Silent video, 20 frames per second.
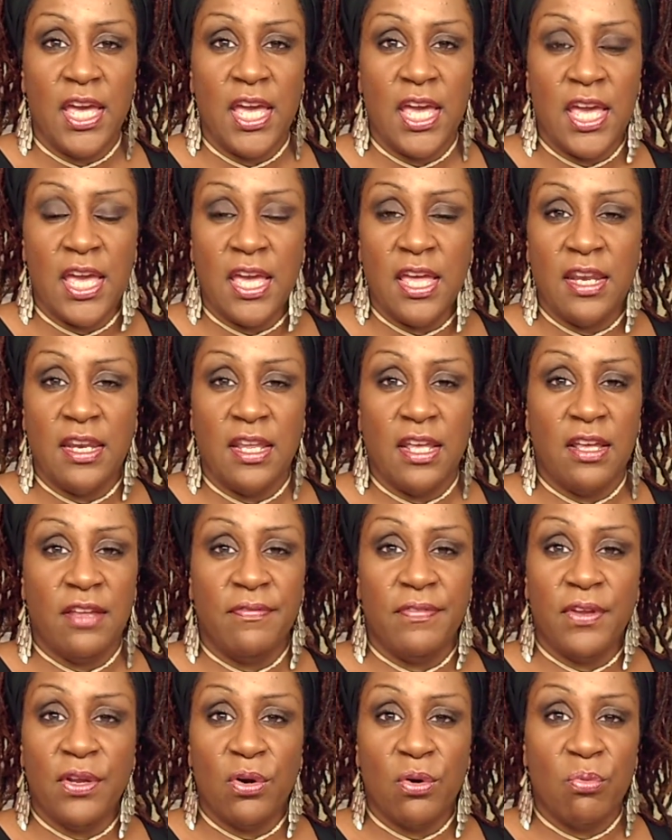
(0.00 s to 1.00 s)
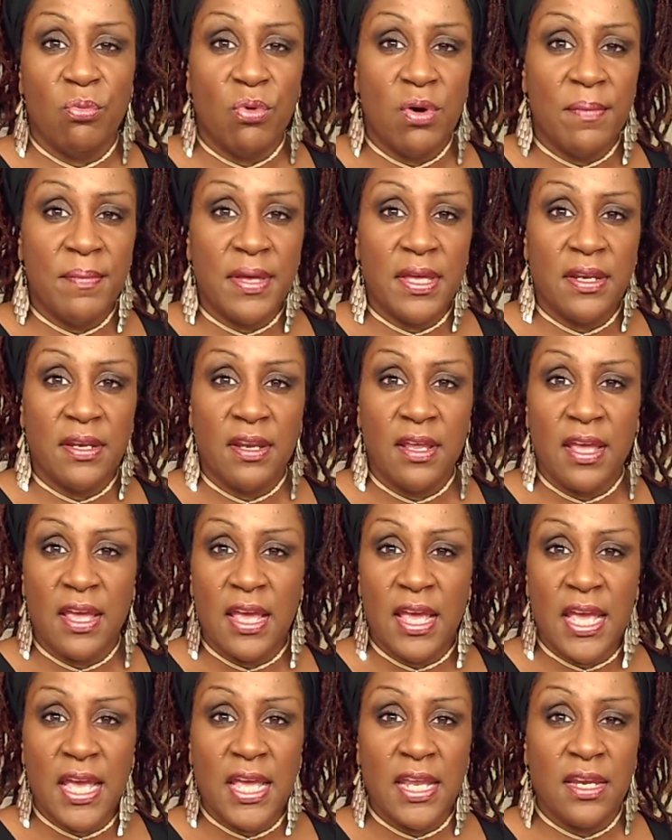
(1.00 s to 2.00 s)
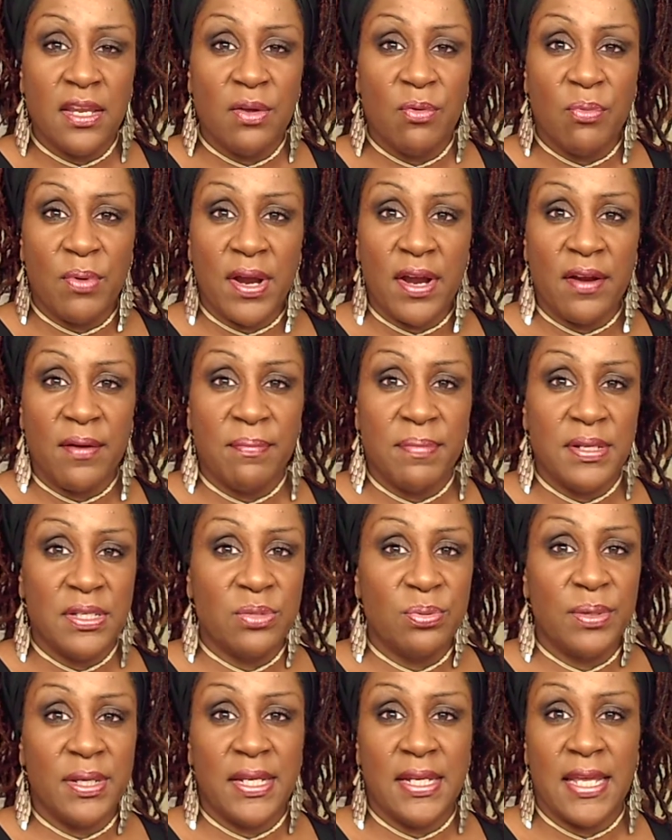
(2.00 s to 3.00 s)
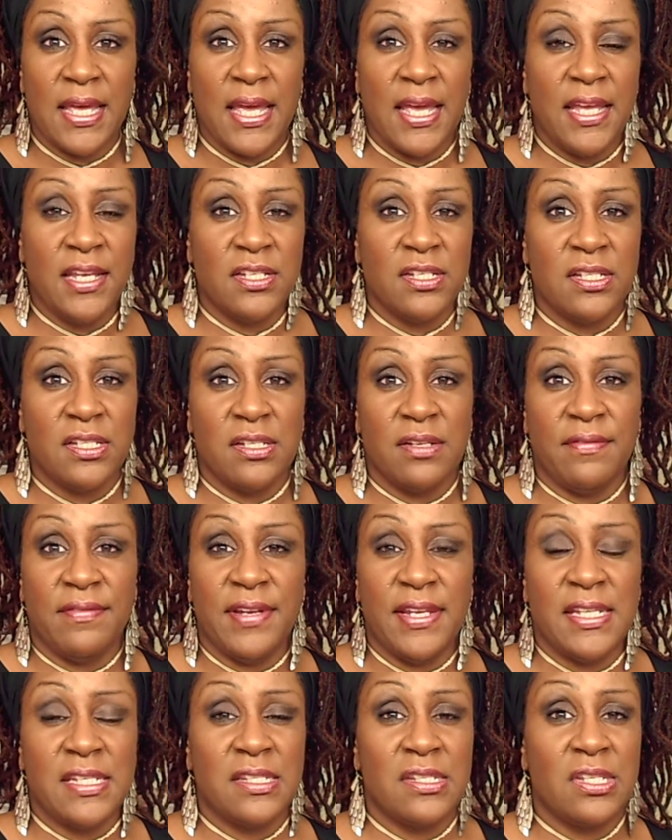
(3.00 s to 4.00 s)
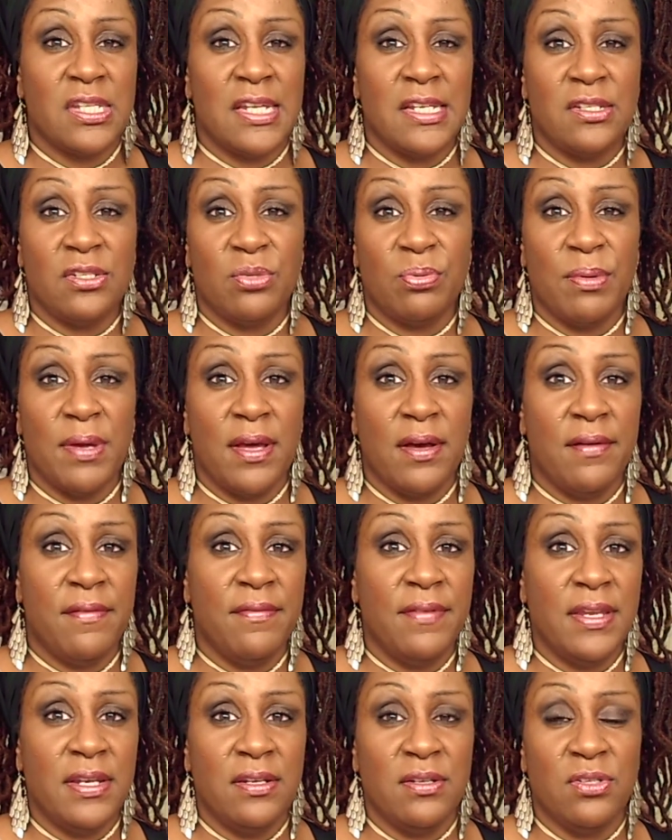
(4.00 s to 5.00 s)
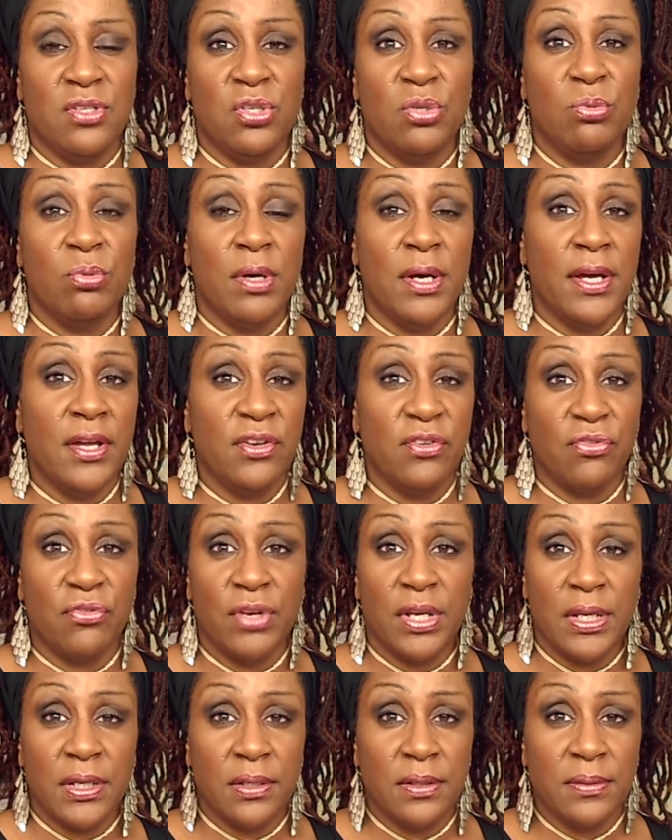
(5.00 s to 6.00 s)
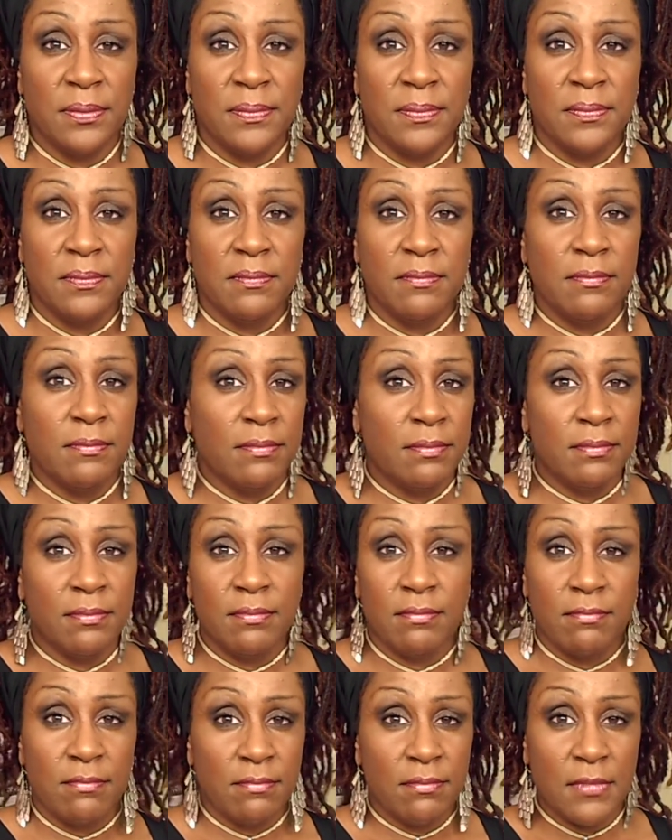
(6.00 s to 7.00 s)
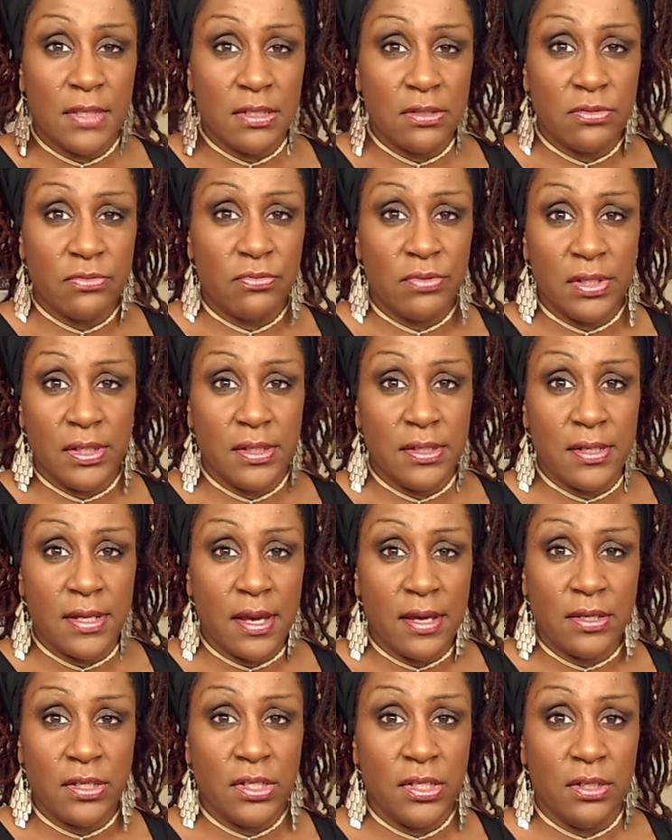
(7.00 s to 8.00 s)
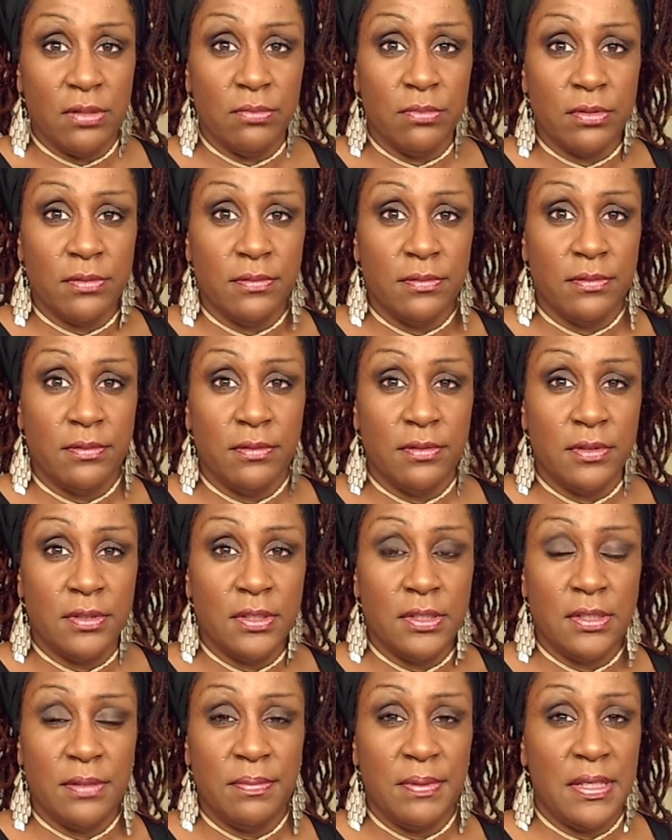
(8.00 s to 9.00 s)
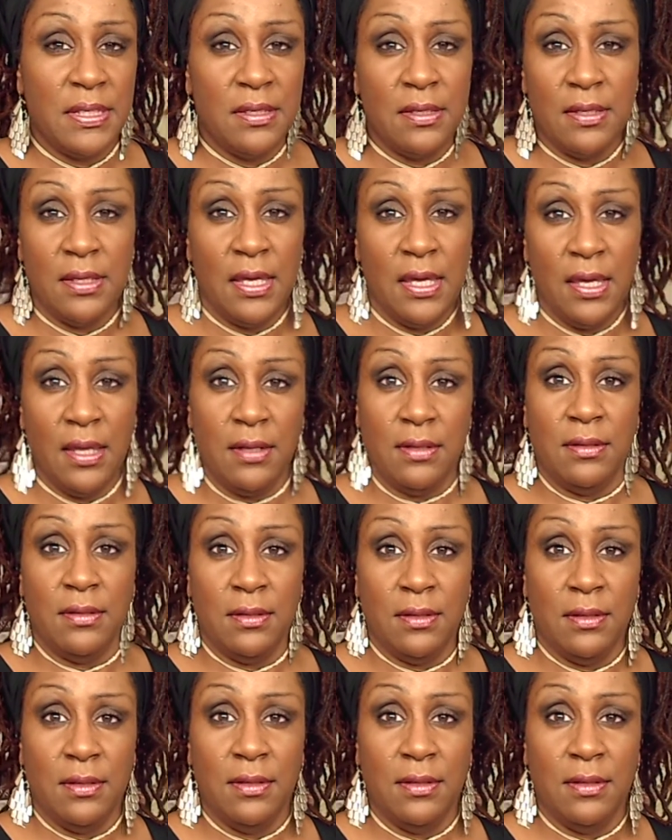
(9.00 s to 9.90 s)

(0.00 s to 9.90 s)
And if you're a woman anywhere between the ages of, let's say, 12 and 200, it's really not cute to be hitting